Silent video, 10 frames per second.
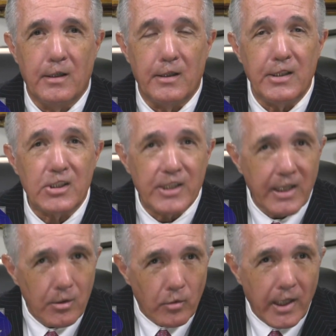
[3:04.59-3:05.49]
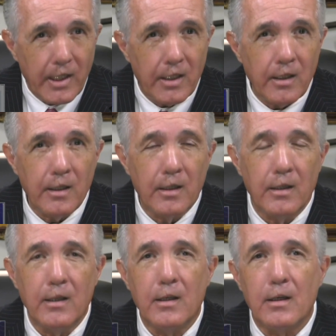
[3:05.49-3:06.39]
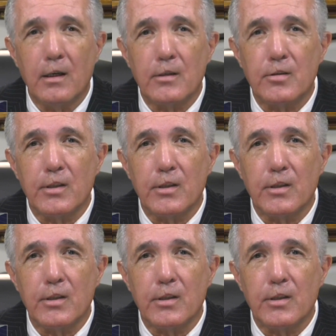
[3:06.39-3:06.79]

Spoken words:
He said in writing to